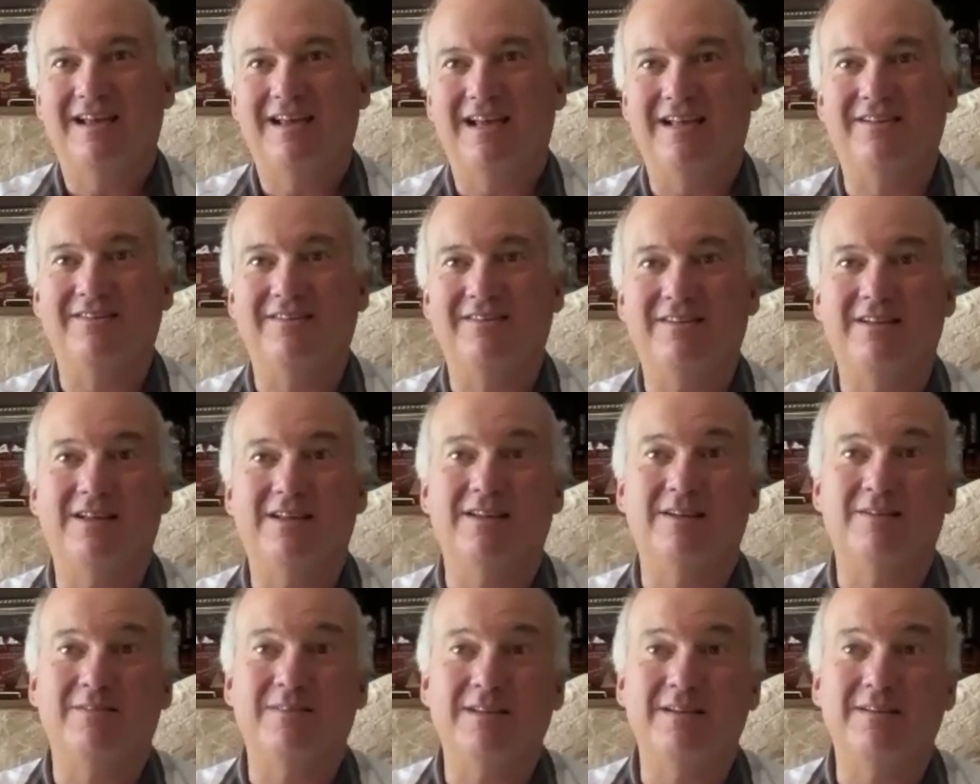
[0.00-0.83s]
And
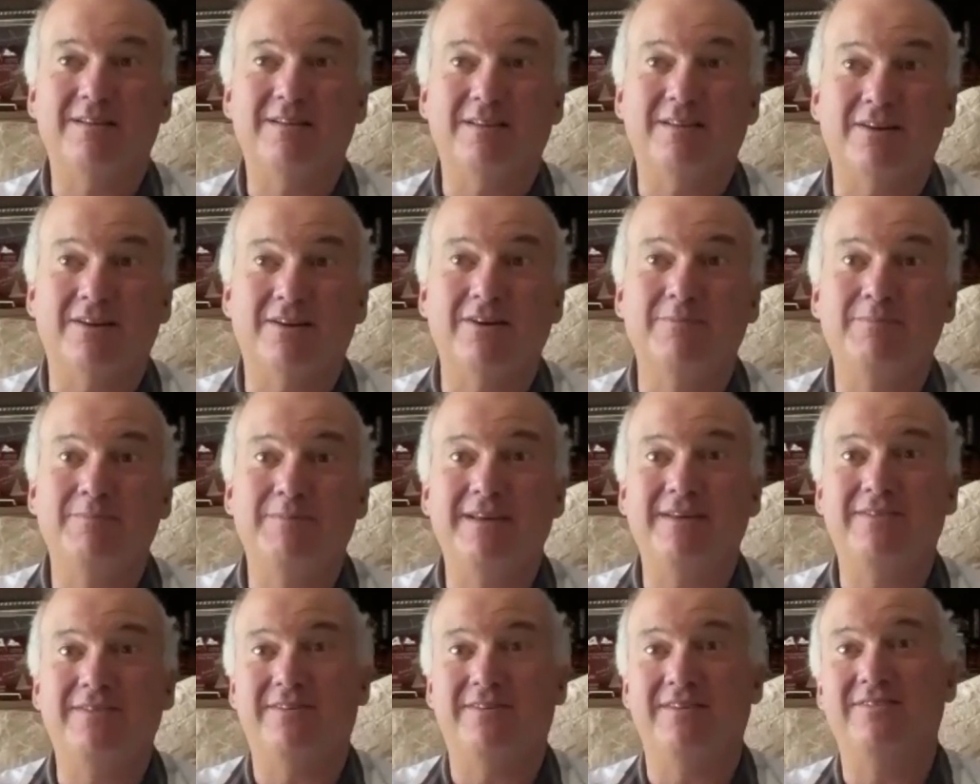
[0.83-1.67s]
the third
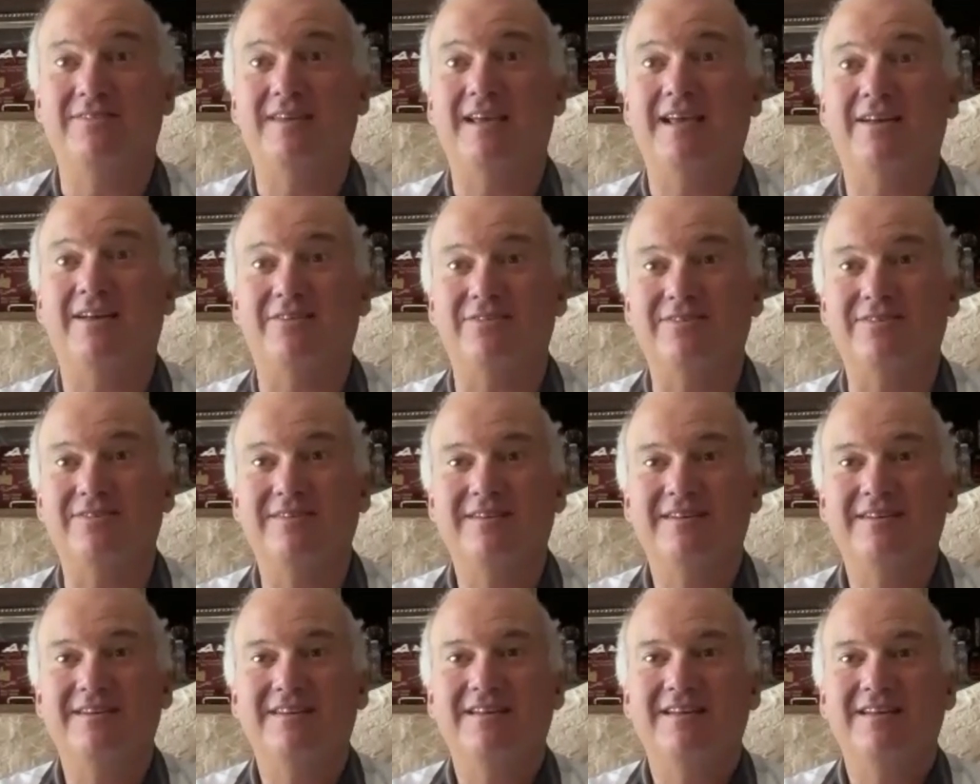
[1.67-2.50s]
piece is sails.
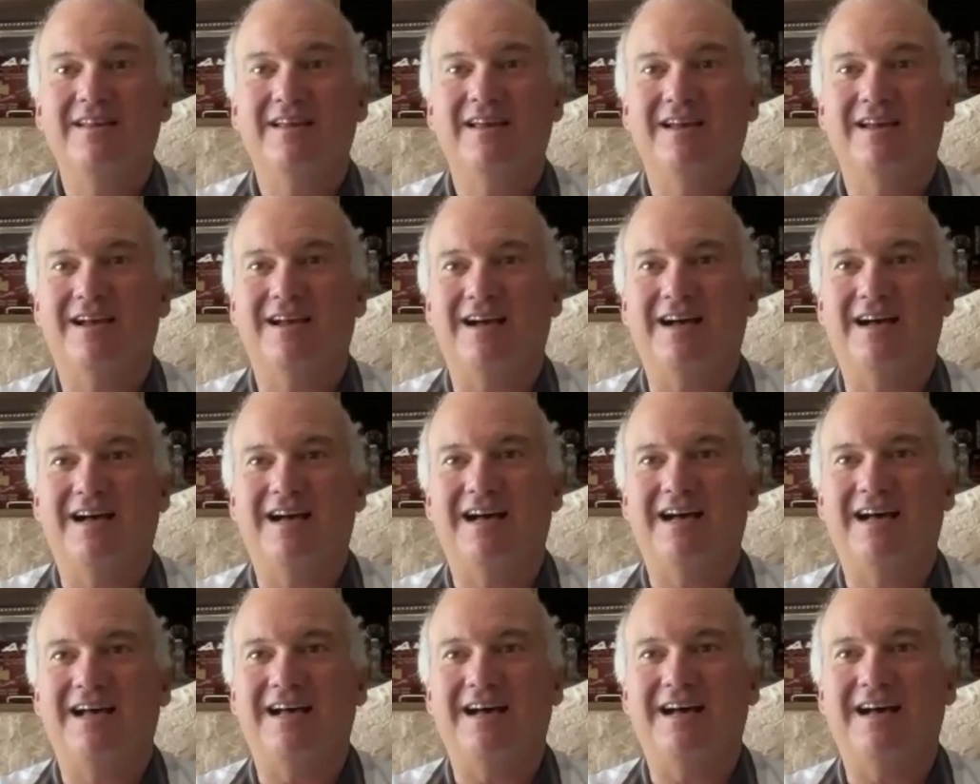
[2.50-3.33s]

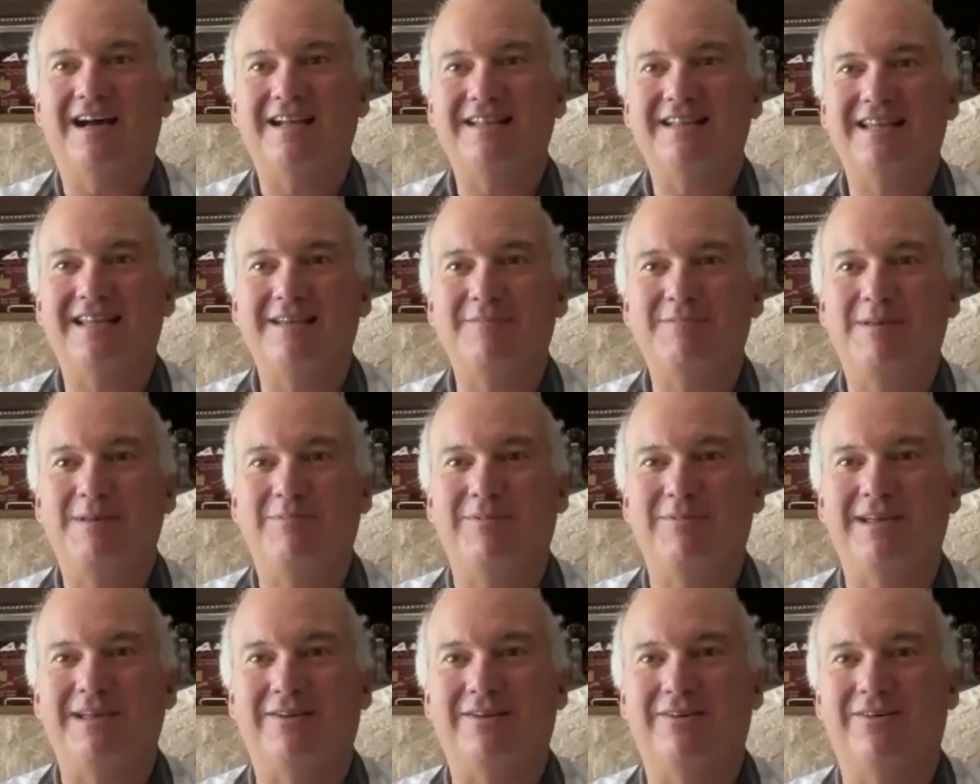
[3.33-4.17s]
I think
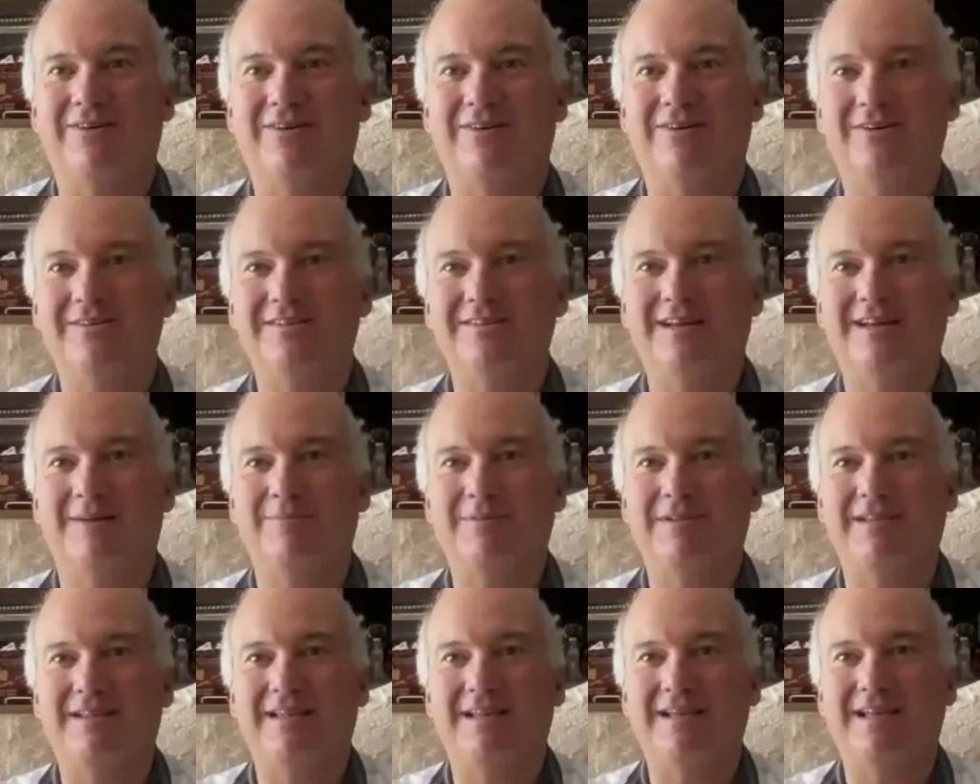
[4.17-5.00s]
people get all hooked
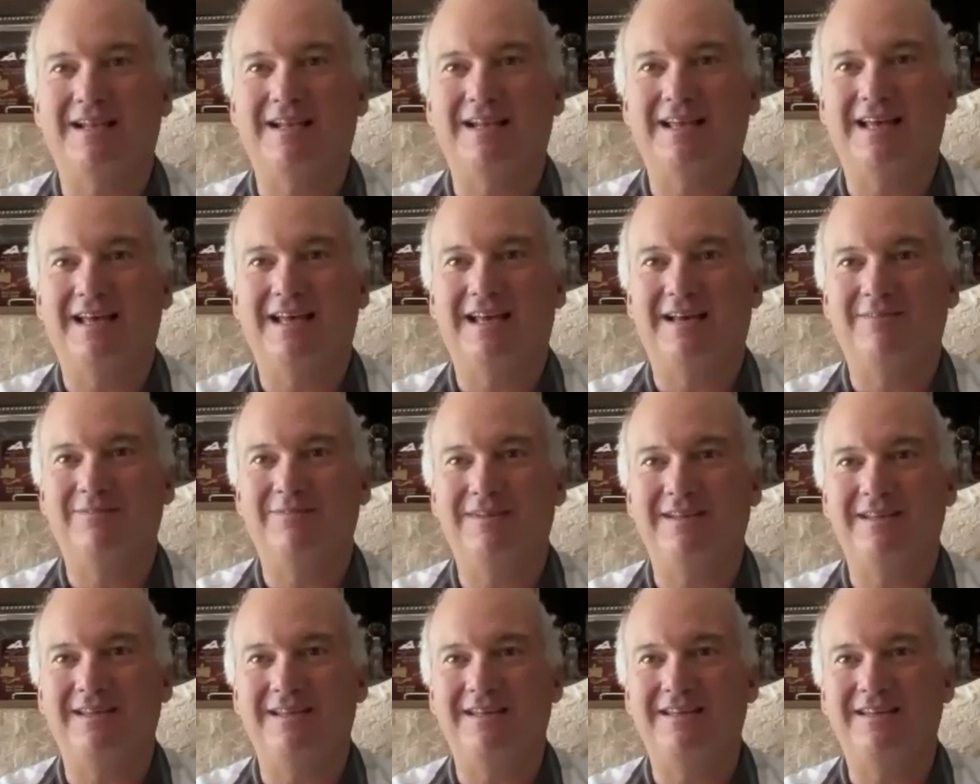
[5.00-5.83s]
up if they got to have
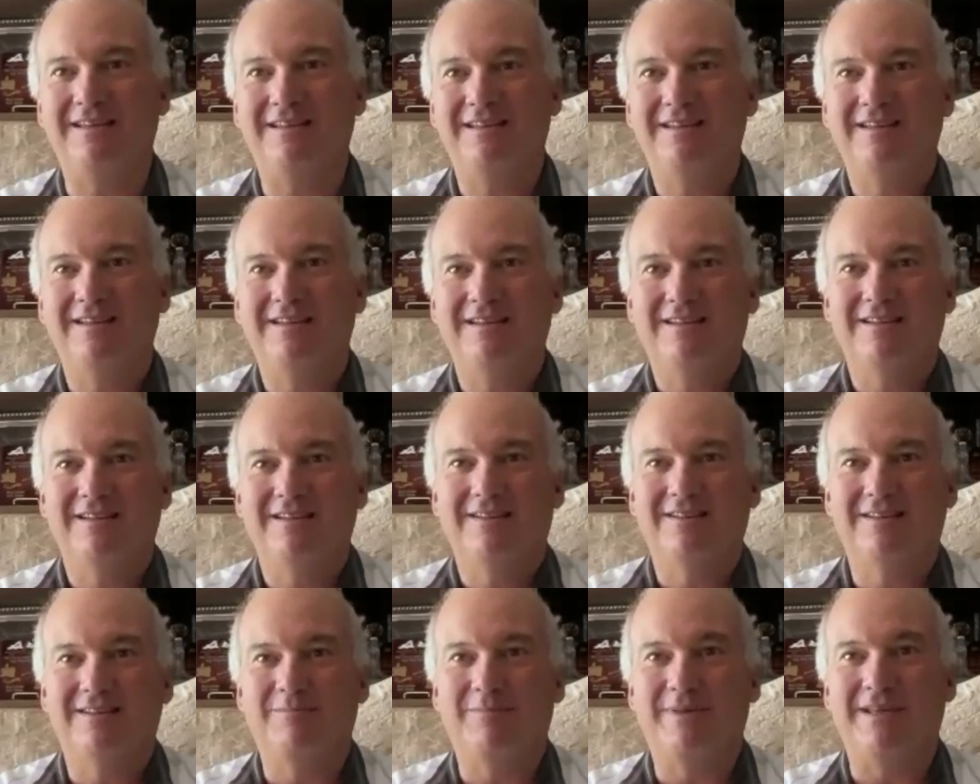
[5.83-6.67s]
the
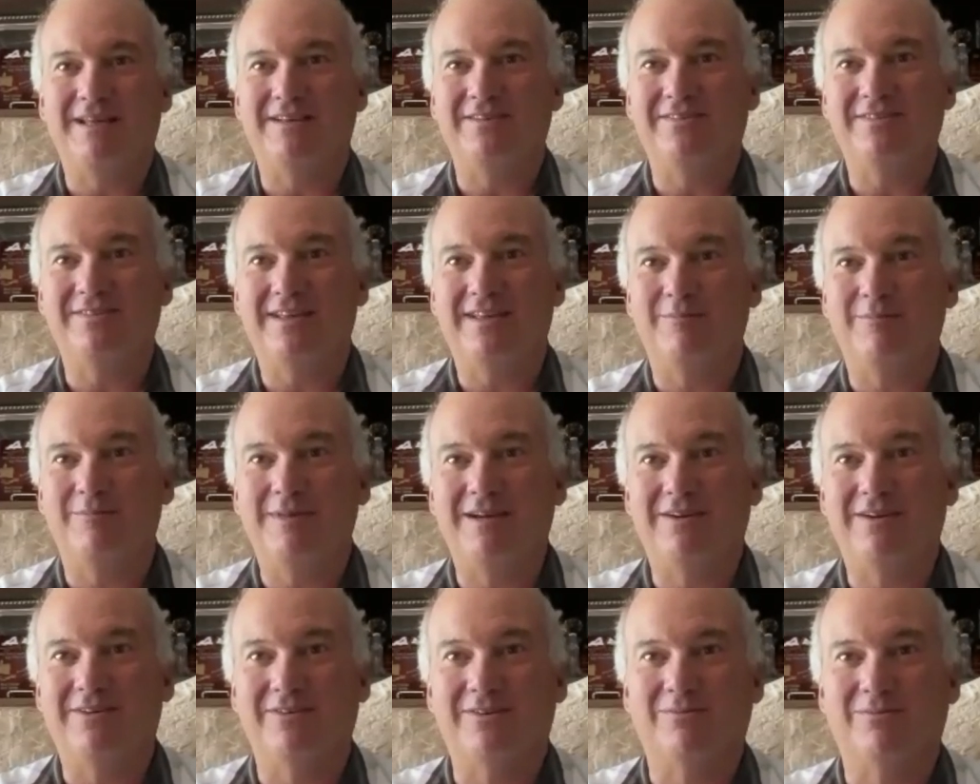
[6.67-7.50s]
biggest
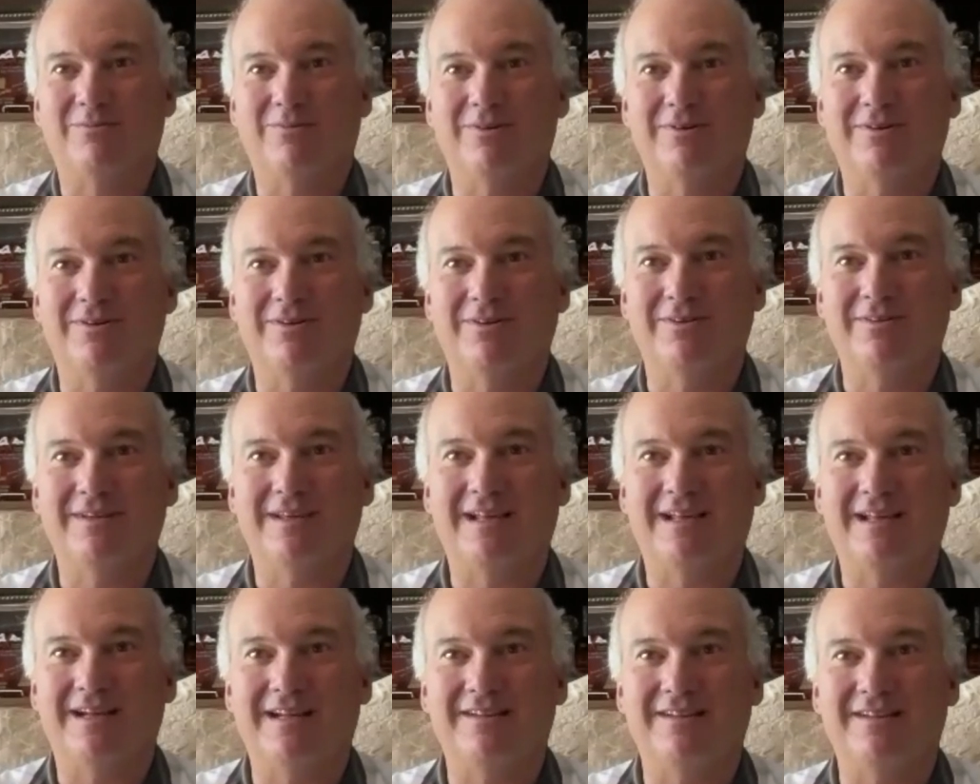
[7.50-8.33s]
sailmaker in the world. They
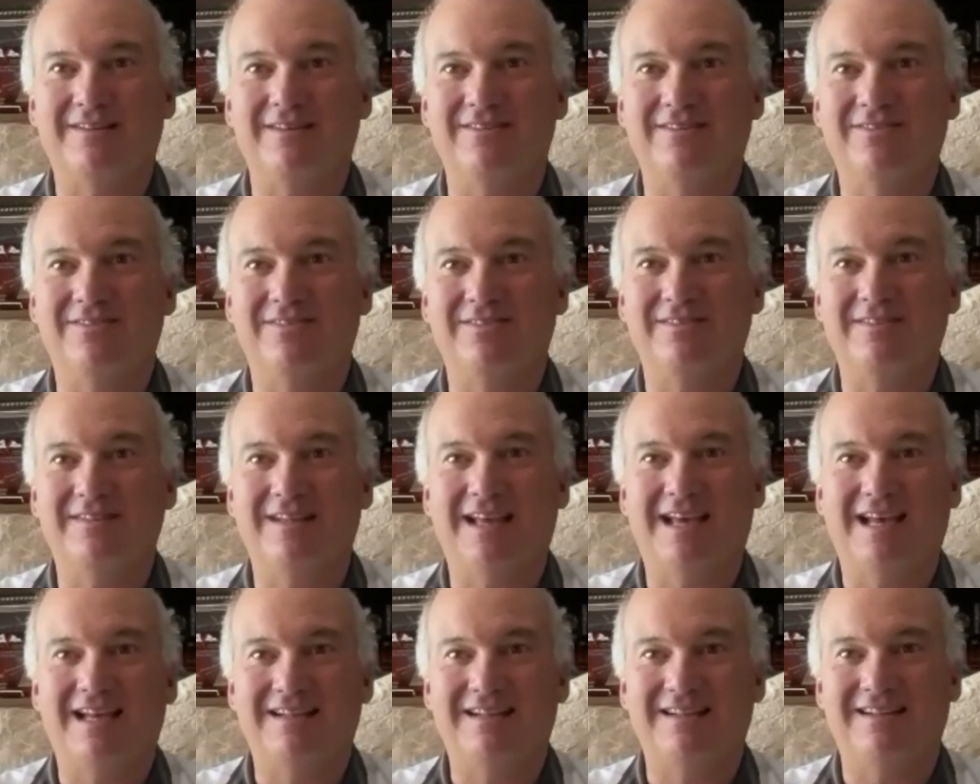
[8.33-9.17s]
got to get this and
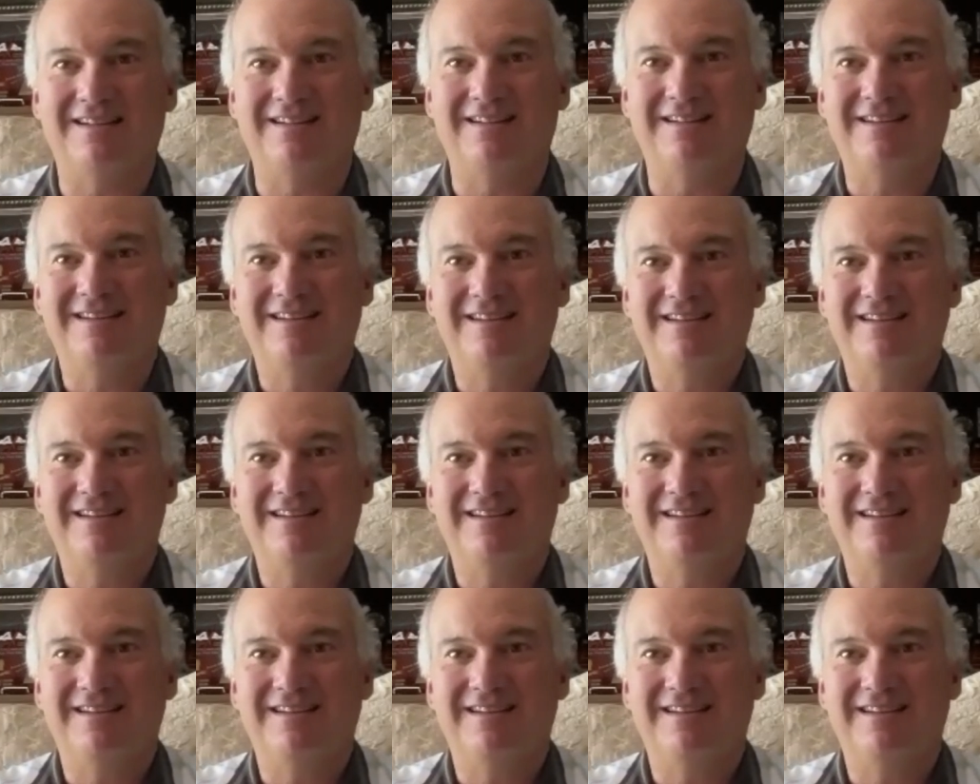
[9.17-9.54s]
that, and